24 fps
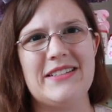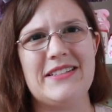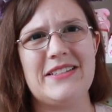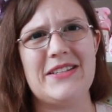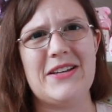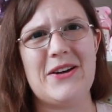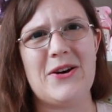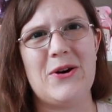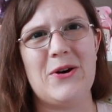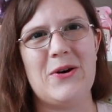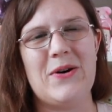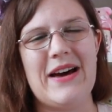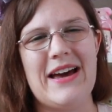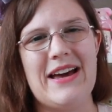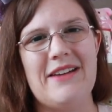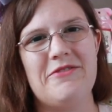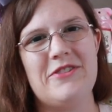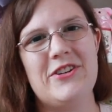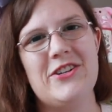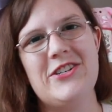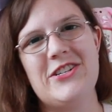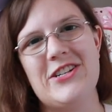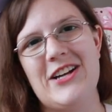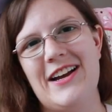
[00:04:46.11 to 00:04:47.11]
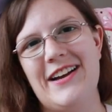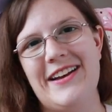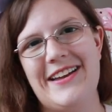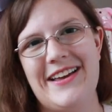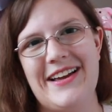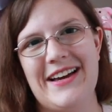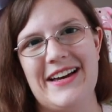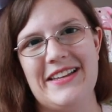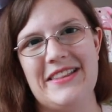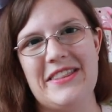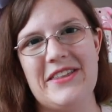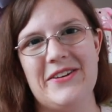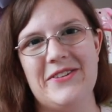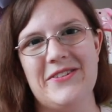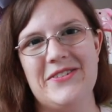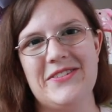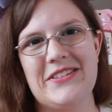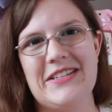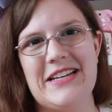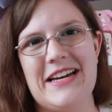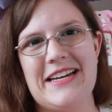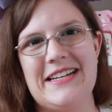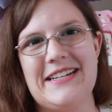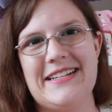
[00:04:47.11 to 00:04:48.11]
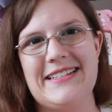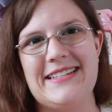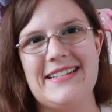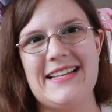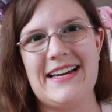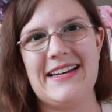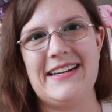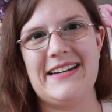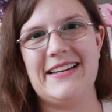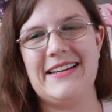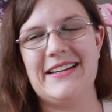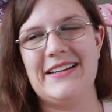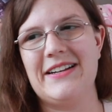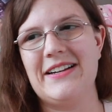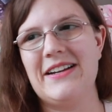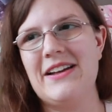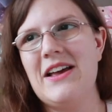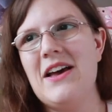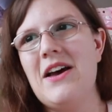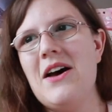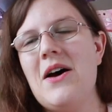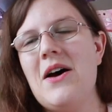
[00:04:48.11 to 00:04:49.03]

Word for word: So after Johnny got those, I decided